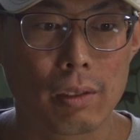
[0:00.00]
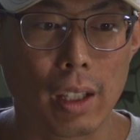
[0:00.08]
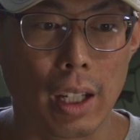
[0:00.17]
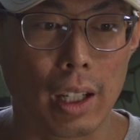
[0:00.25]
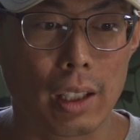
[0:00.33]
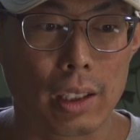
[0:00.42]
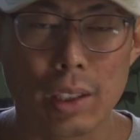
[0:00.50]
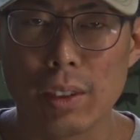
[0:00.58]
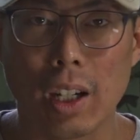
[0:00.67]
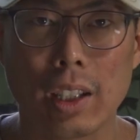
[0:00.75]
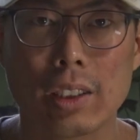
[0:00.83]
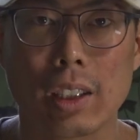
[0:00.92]
and even
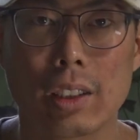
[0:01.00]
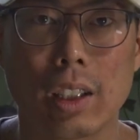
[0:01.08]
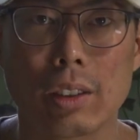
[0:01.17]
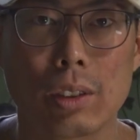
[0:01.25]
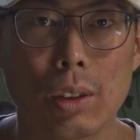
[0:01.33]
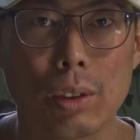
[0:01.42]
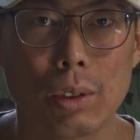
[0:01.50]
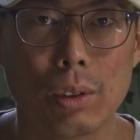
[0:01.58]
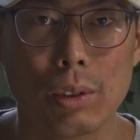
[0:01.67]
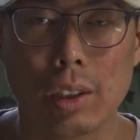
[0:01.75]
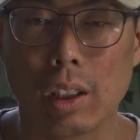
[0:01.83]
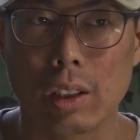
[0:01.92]
high tech tanks go
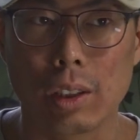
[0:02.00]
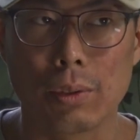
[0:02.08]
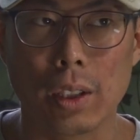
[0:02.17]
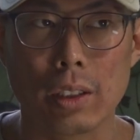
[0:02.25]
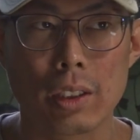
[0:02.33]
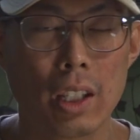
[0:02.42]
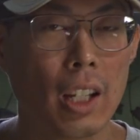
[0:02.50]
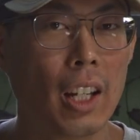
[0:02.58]
through an ugly phase.